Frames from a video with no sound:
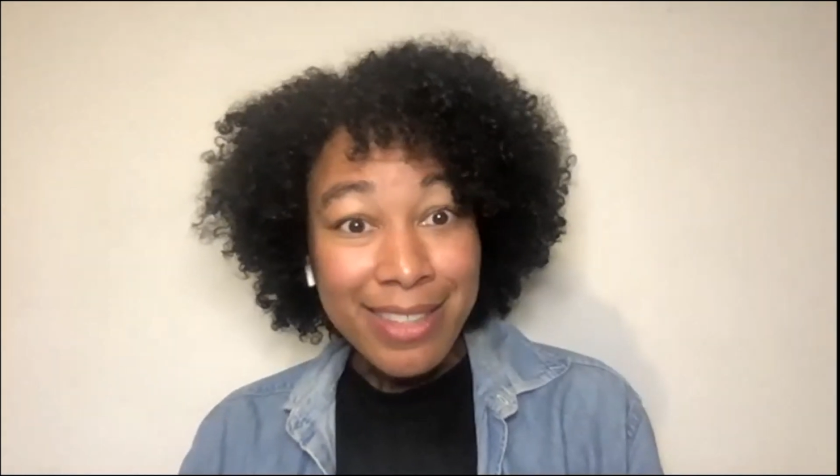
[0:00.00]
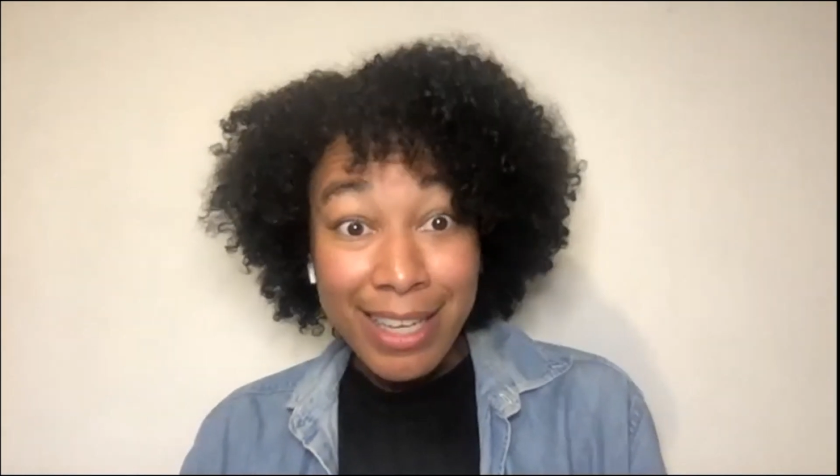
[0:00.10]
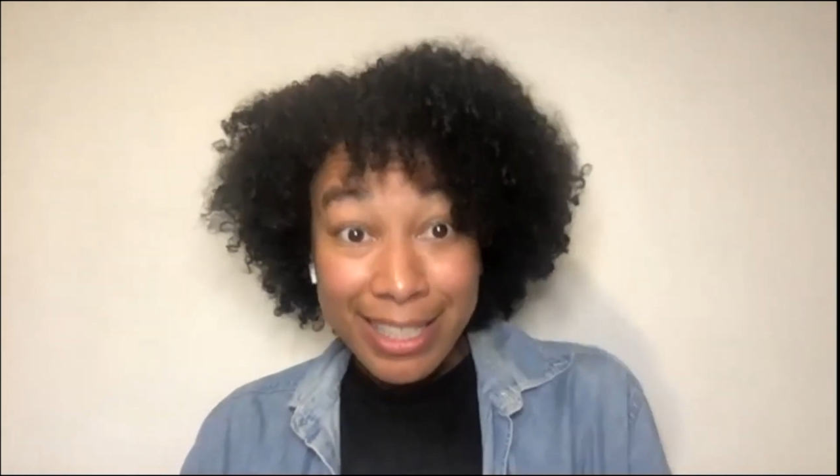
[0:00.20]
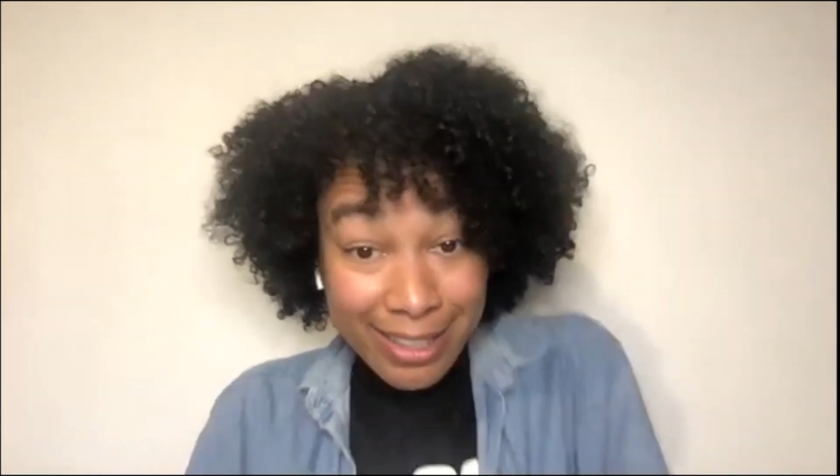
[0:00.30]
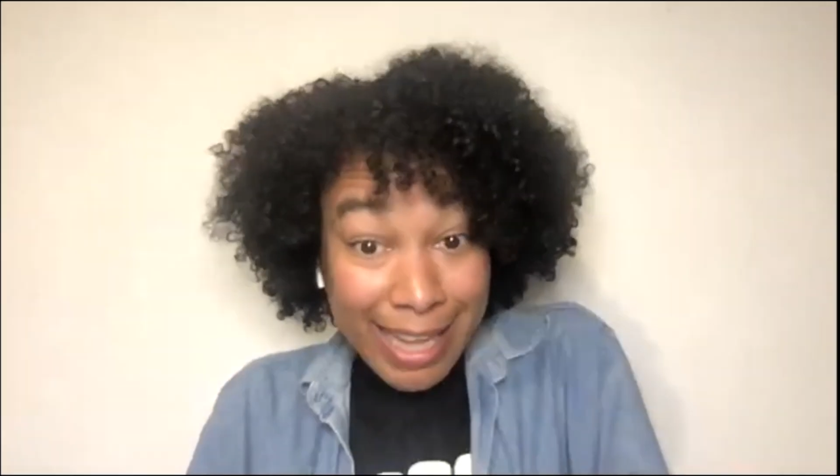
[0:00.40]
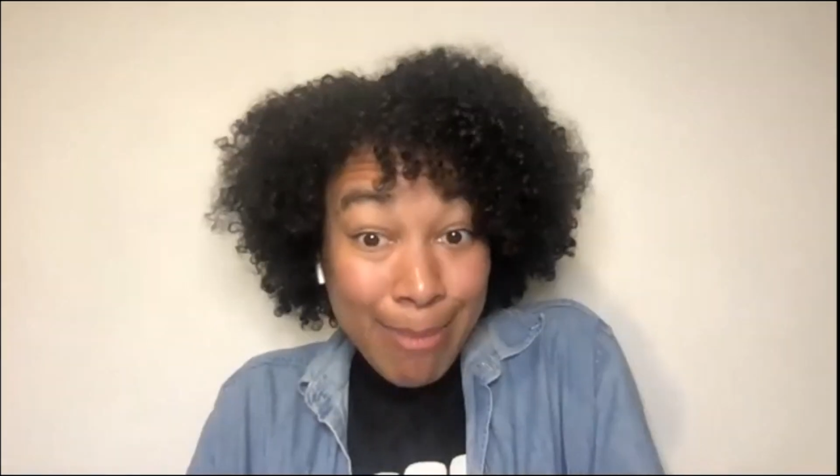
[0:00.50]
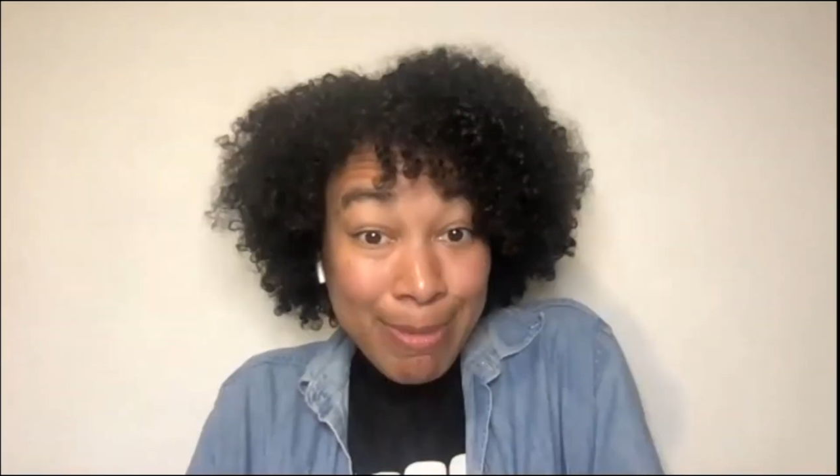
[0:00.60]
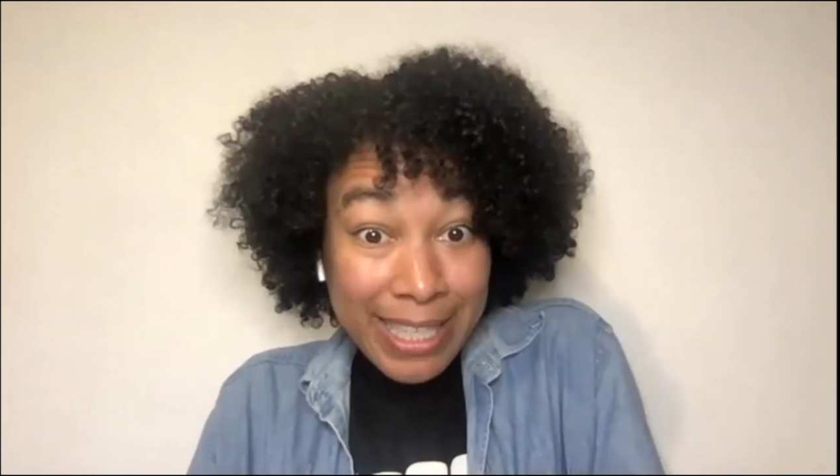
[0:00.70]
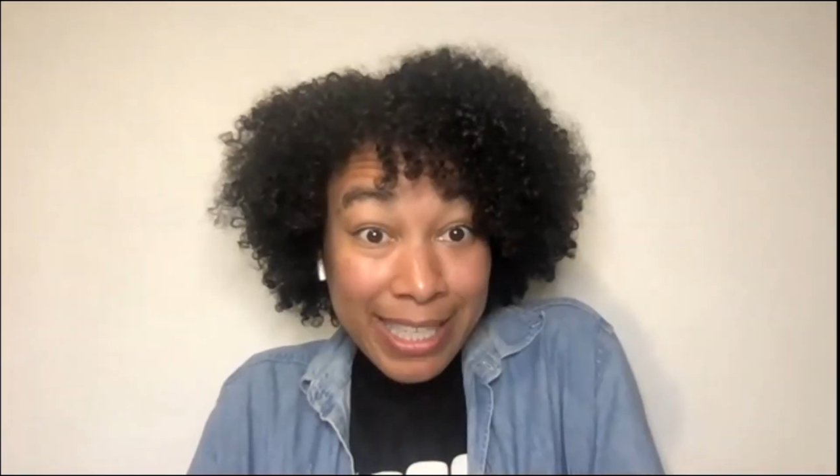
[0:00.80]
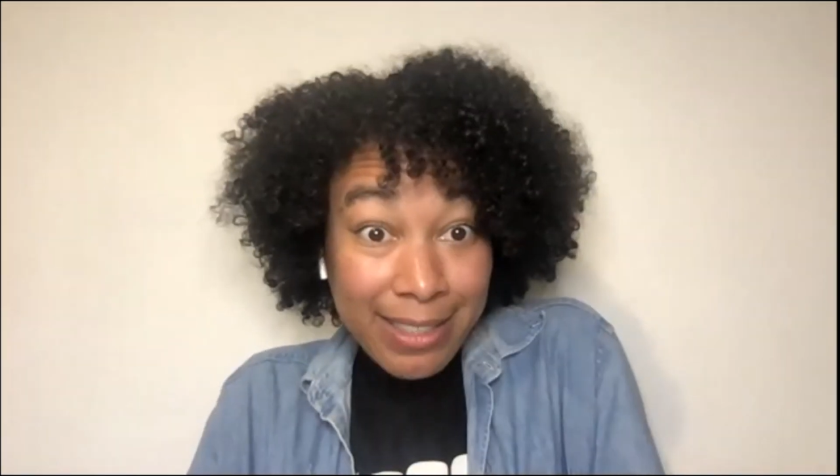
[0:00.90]
a little
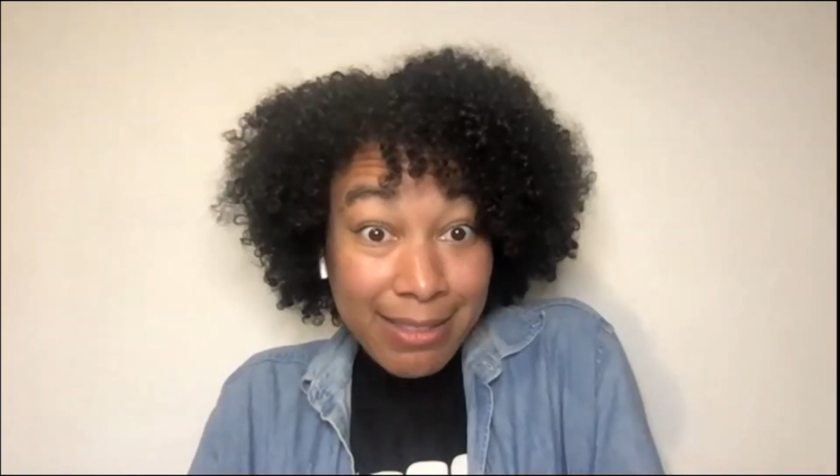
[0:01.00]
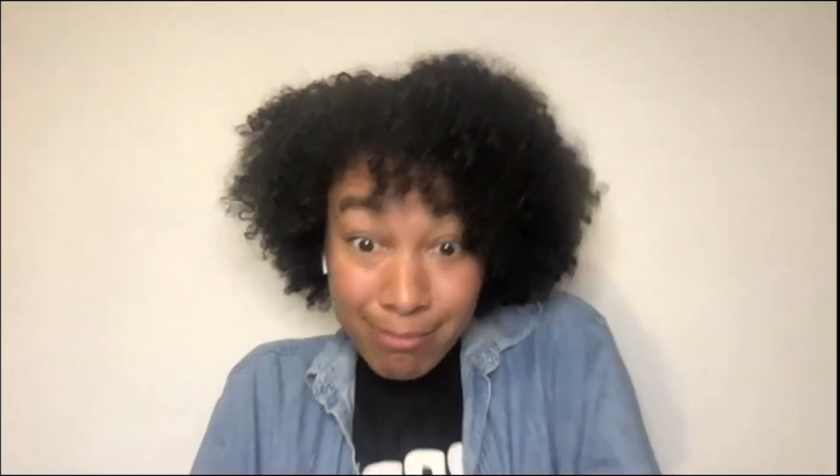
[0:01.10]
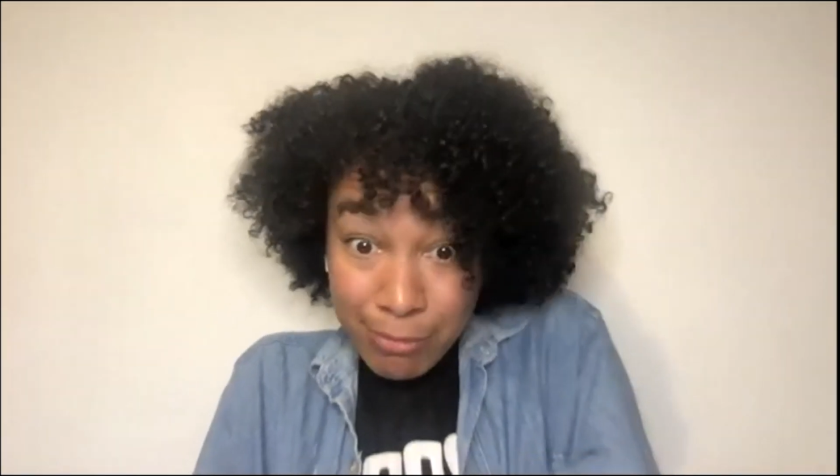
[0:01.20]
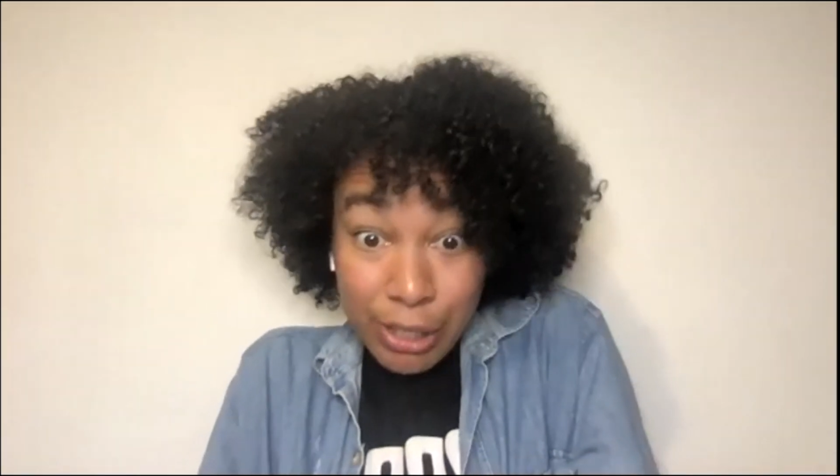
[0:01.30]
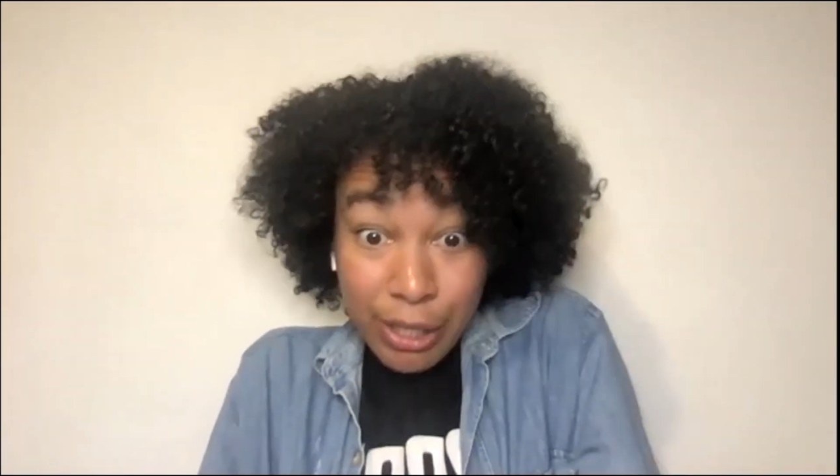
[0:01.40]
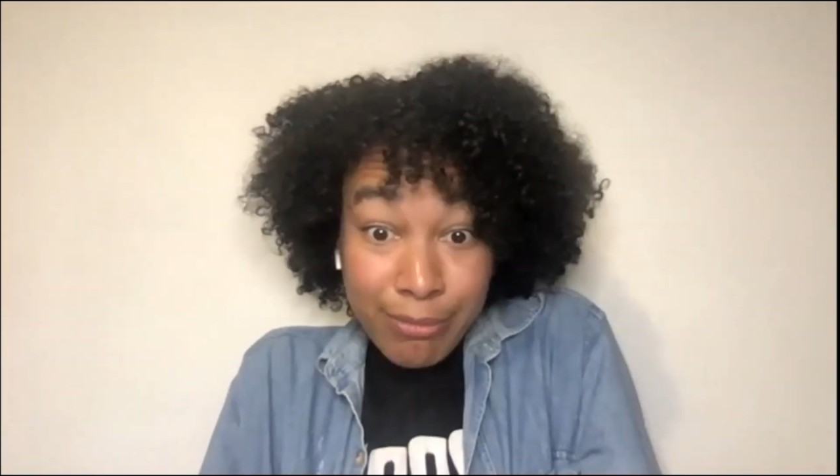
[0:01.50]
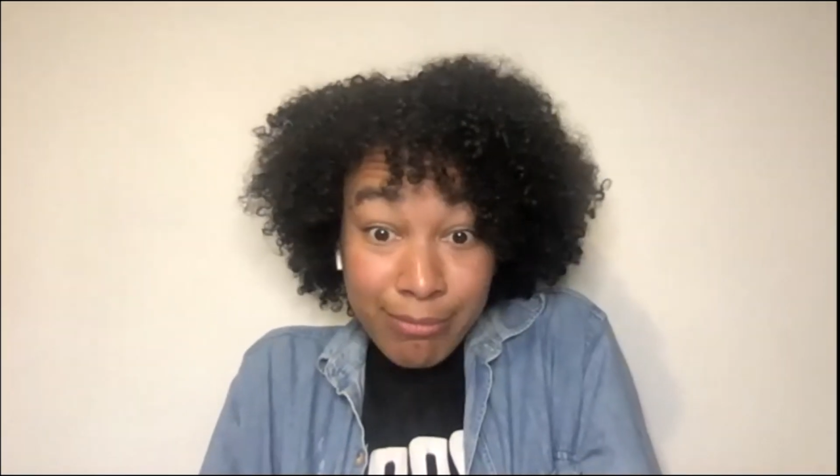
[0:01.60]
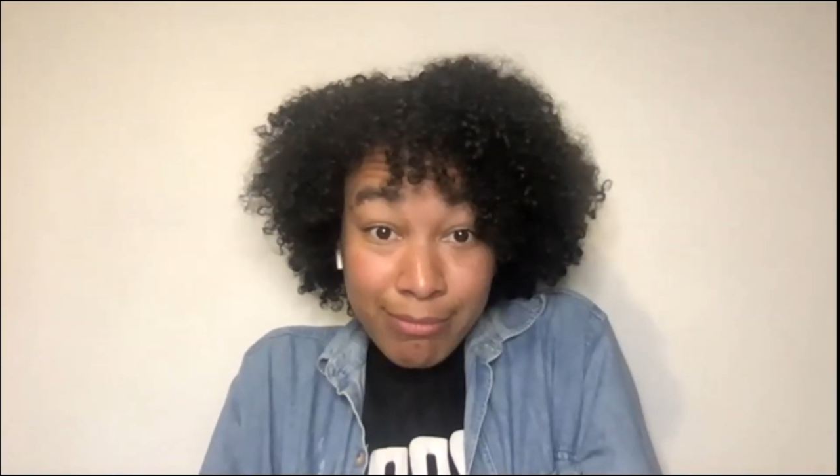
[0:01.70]
happiness, you know.